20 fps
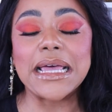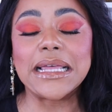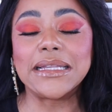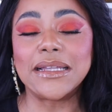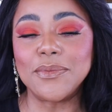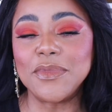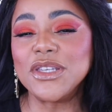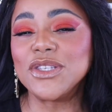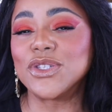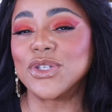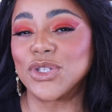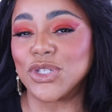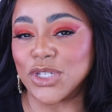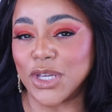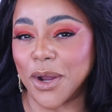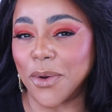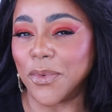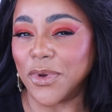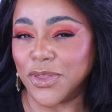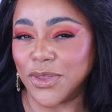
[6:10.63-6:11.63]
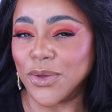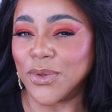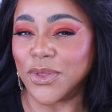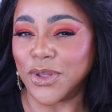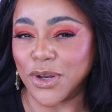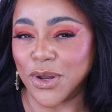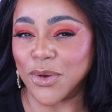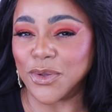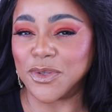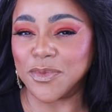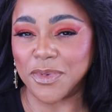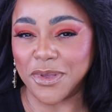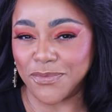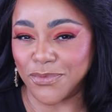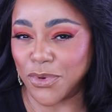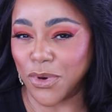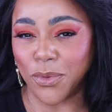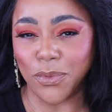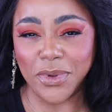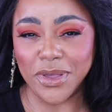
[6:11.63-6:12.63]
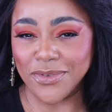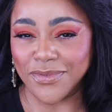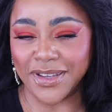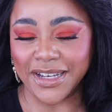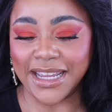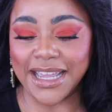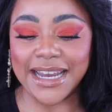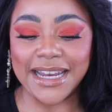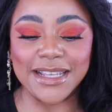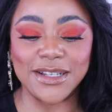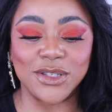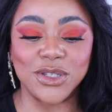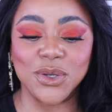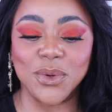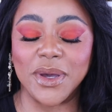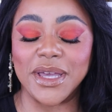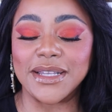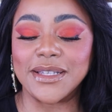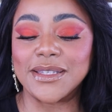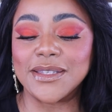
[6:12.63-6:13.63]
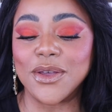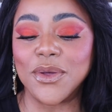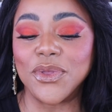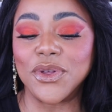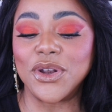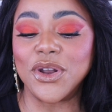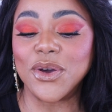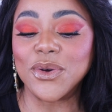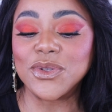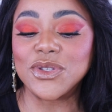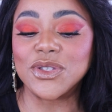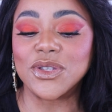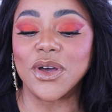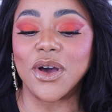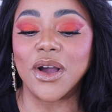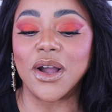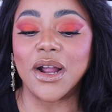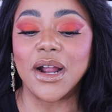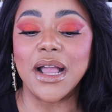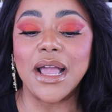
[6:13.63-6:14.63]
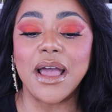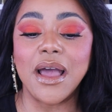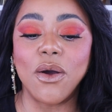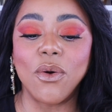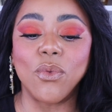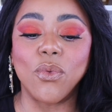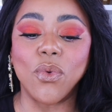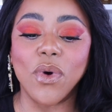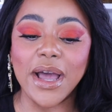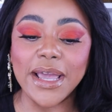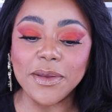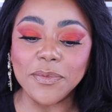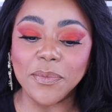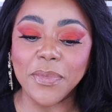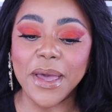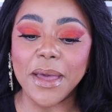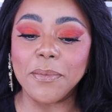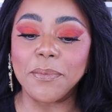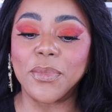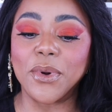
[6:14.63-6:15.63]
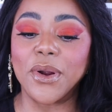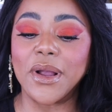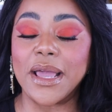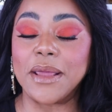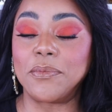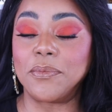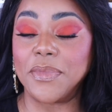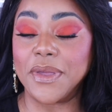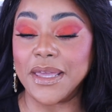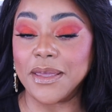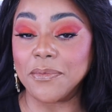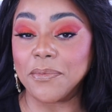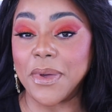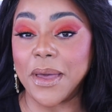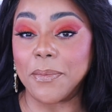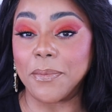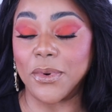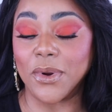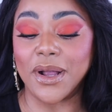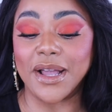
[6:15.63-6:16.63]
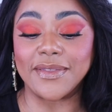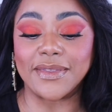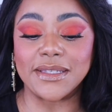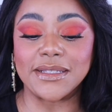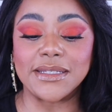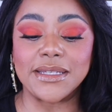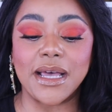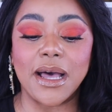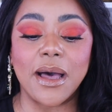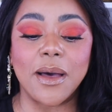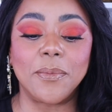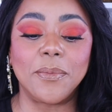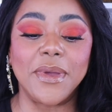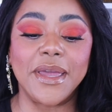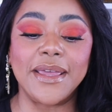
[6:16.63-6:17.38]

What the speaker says: Let me just share with you the notes before we even get into it. So the notes are white pepper and pink pepper at the top.